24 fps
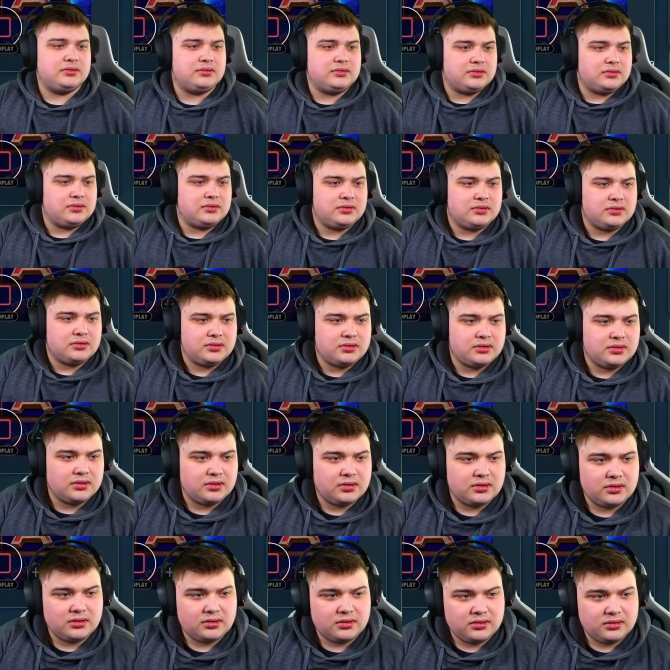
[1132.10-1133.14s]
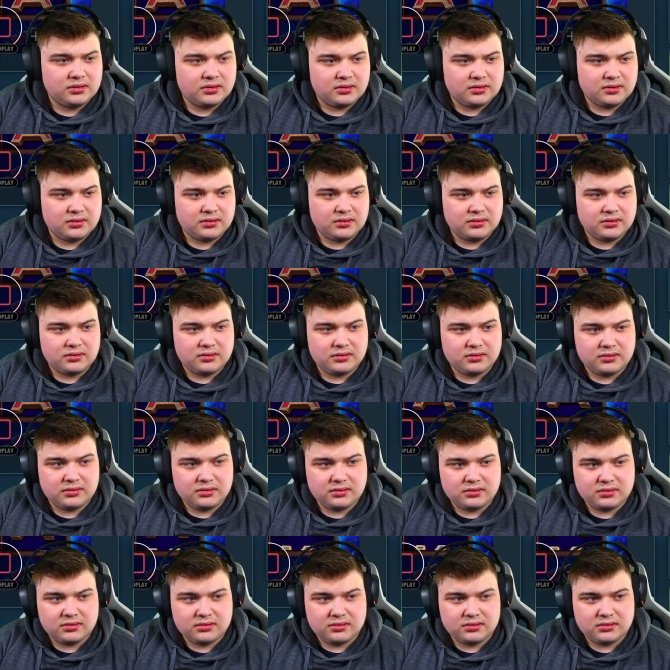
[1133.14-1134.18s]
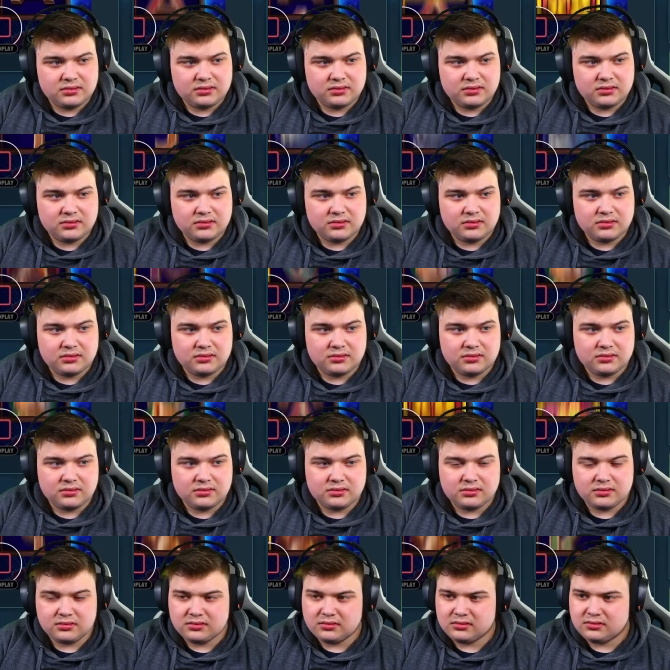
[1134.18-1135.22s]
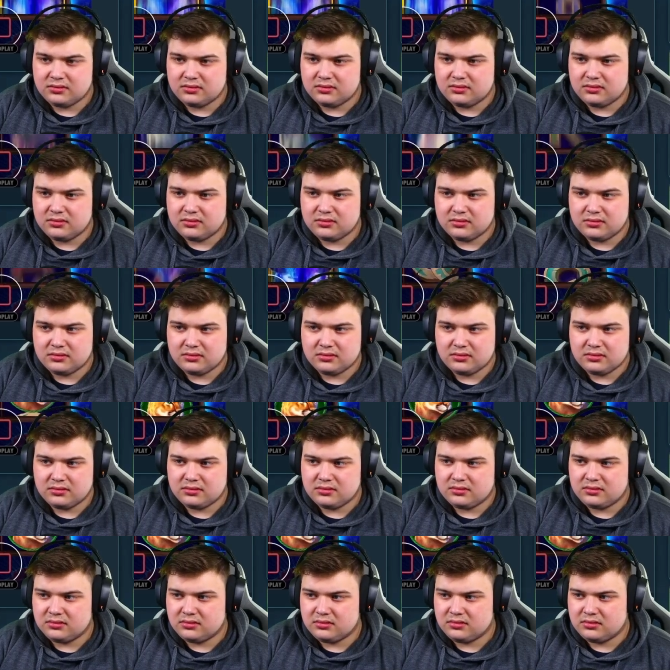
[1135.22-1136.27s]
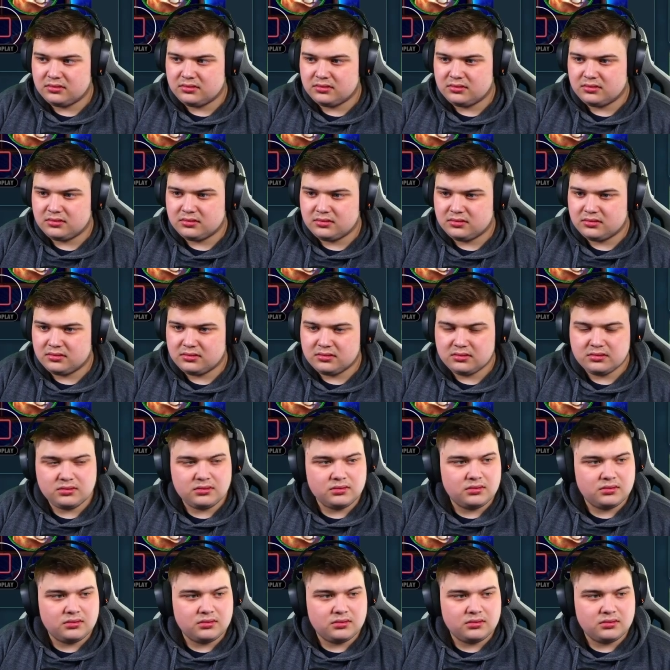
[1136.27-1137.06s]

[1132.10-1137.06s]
[no speech]